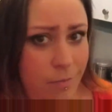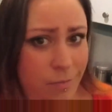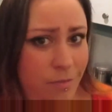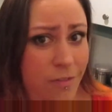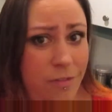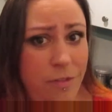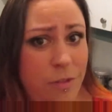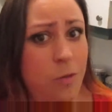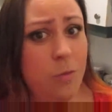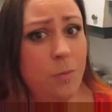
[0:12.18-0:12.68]

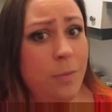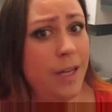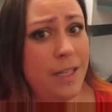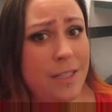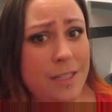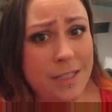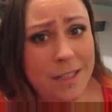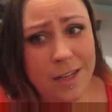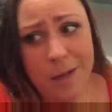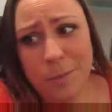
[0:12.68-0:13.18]
few
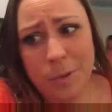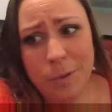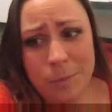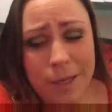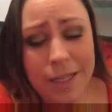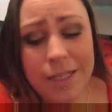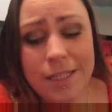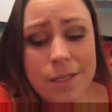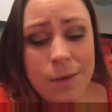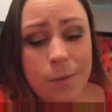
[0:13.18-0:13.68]
months, couple
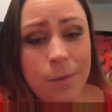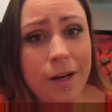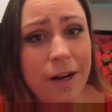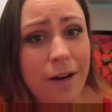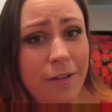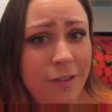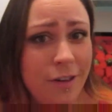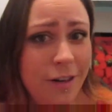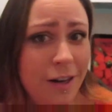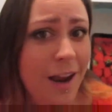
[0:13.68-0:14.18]
months,
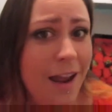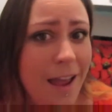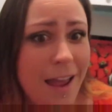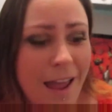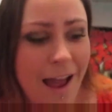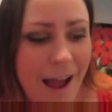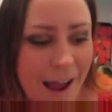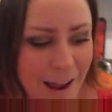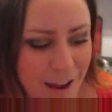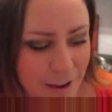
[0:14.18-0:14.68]
whatever.
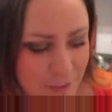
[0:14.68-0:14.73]
I